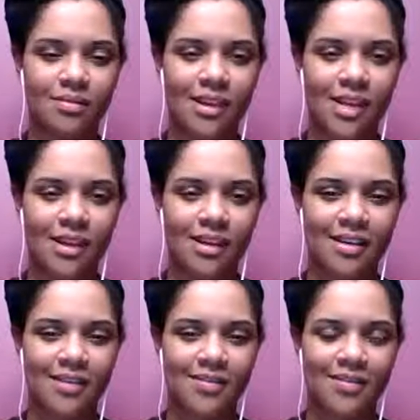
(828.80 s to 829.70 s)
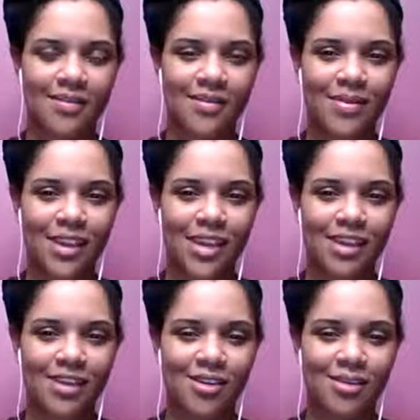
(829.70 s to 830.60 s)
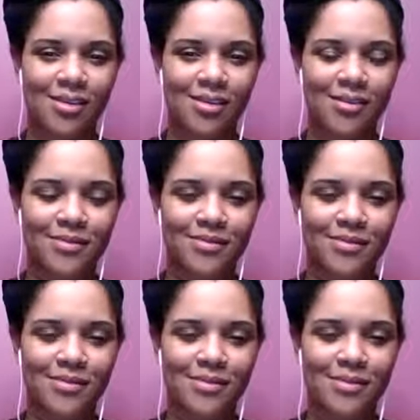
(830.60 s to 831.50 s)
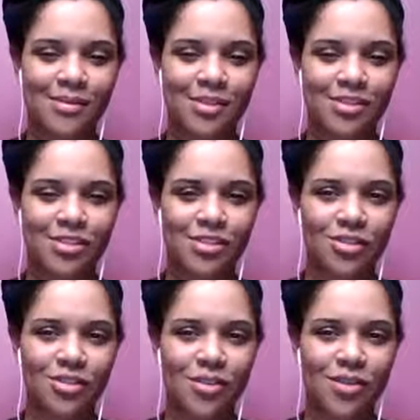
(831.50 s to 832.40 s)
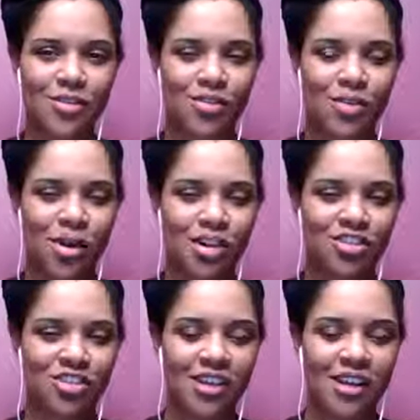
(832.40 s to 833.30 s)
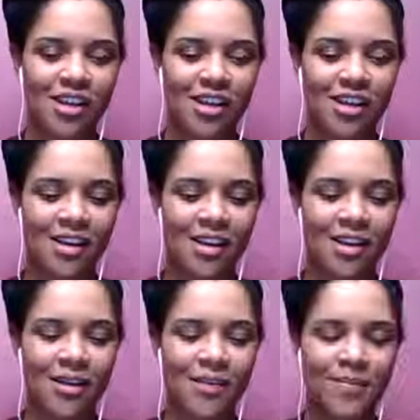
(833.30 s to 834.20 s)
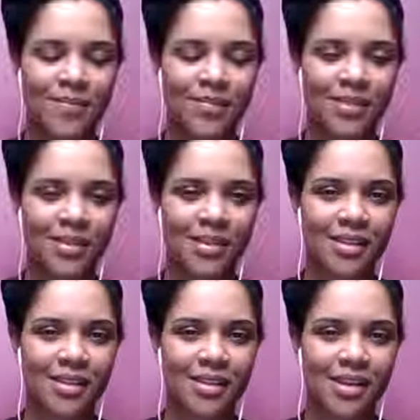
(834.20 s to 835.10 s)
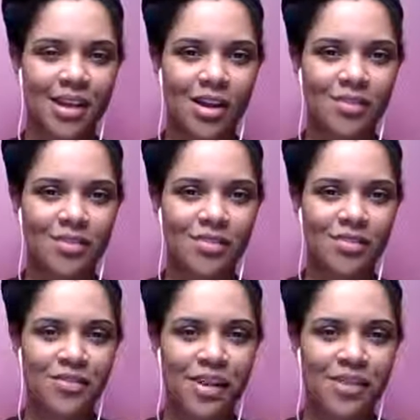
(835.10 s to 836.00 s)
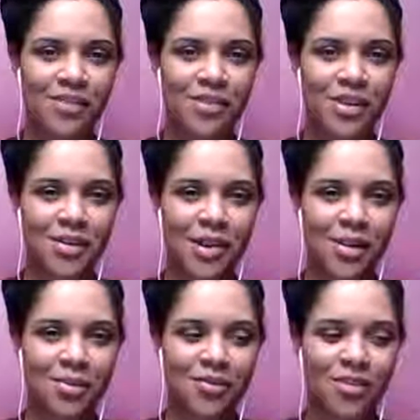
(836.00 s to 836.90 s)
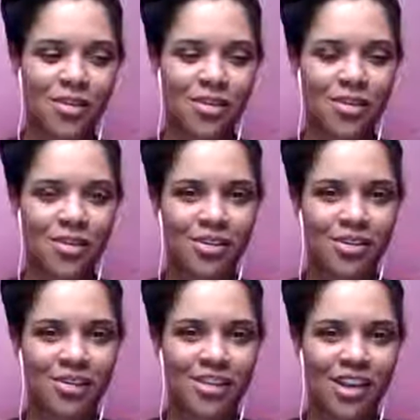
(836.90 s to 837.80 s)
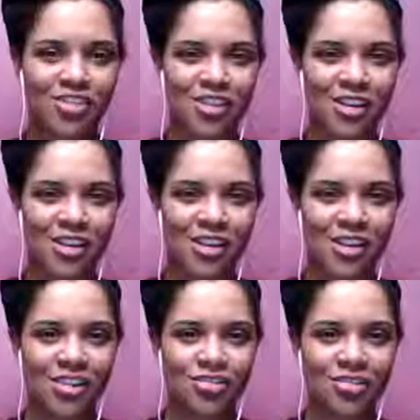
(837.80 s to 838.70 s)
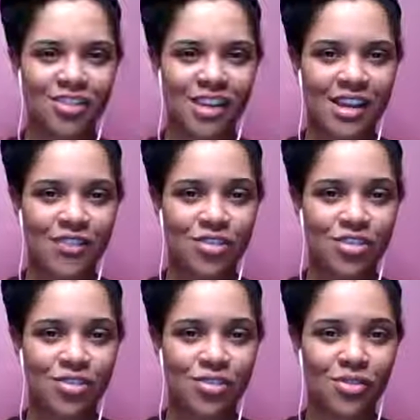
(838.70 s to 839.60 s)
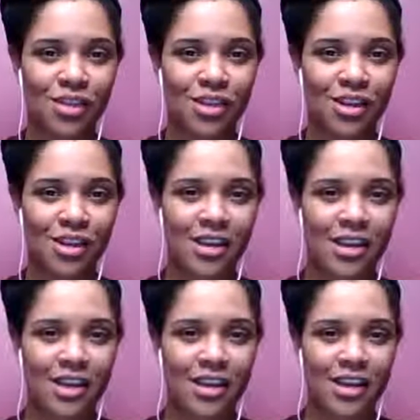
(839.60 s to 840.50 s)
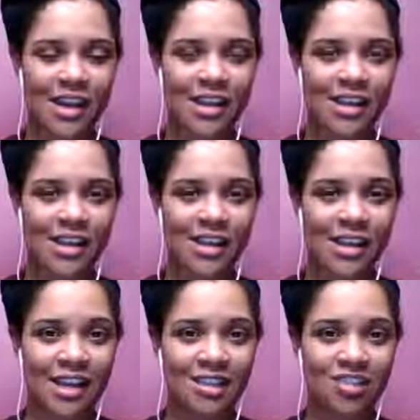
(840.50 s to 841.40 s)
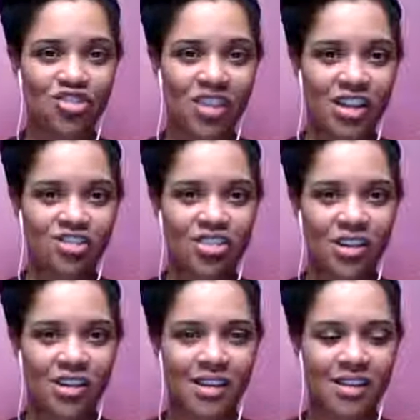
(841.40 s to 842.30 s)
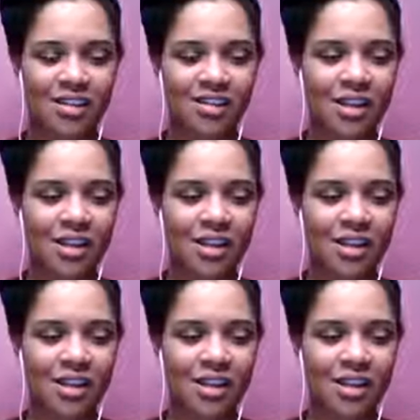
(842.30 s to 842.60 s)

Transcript: yeah, thank you to whoever's watching. Um, I hope this, you find this video helpful or this session interesting. If you do, or any like suggestions